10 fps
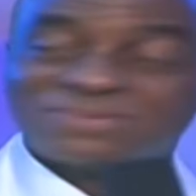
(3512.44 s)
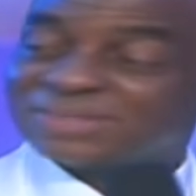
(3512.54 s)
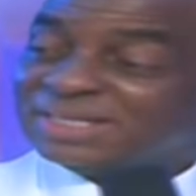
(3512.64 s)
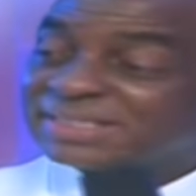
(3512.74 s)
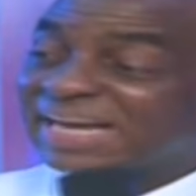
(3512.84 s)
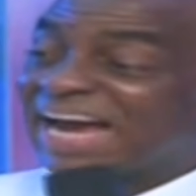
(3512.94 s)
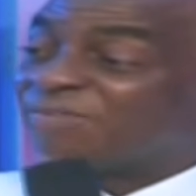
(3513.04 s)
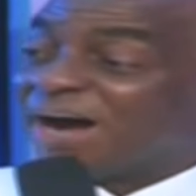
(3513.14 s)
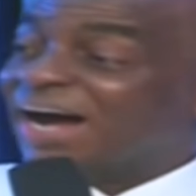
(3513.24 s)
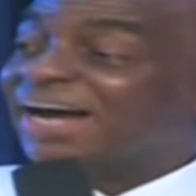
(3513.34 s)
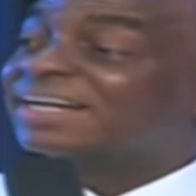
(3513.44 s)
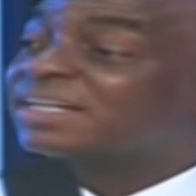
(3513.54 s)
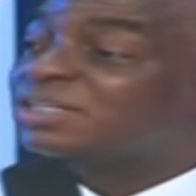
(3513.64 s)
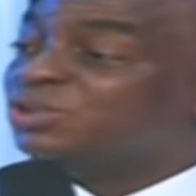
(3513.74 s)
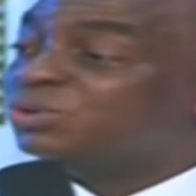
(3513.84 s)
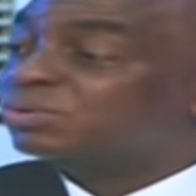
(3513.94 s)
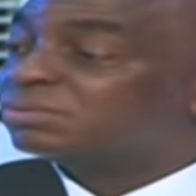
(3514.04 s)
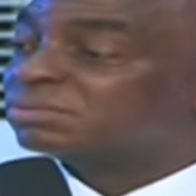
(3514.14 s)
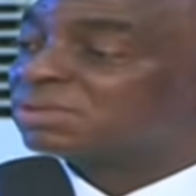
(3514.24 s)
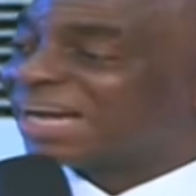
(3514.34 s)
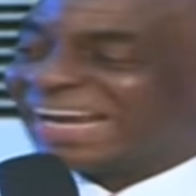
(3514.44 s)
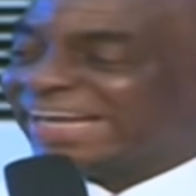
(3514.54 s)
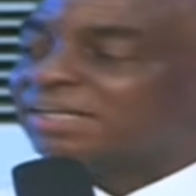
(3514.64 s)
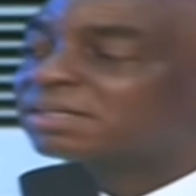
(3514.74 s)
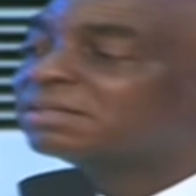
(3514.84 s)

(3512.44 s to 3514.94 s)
He said, I've heard you. clean.